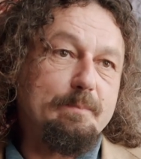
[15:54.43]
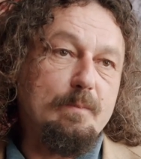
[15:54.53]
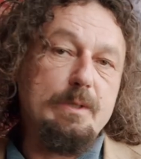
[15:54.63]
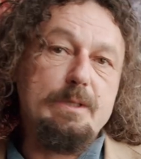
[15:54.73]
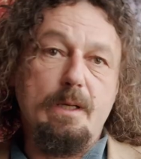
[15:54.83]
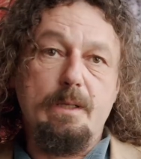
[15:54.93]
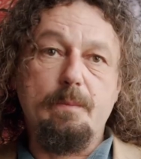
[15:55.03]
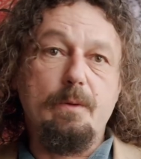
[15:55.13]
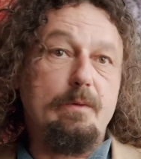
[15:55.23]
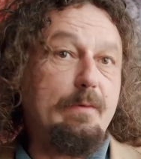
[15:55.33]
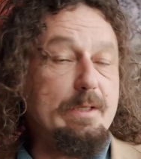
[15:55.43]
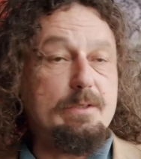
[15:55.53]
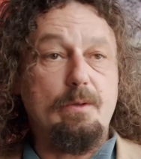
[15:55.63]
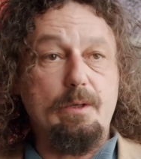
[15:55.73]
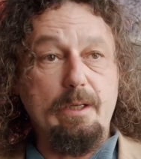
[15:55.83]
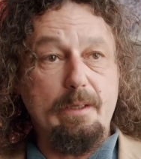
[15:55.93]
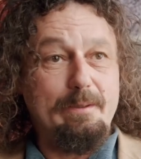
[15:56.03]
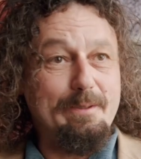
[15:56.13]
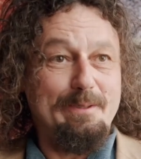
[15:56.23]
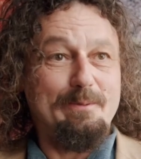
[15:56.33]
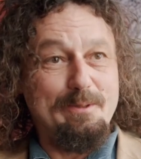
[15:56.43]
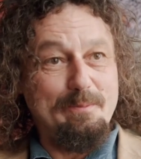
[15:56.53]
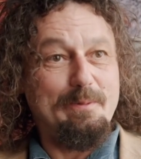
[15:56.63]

and we started to put events on in it because it was a,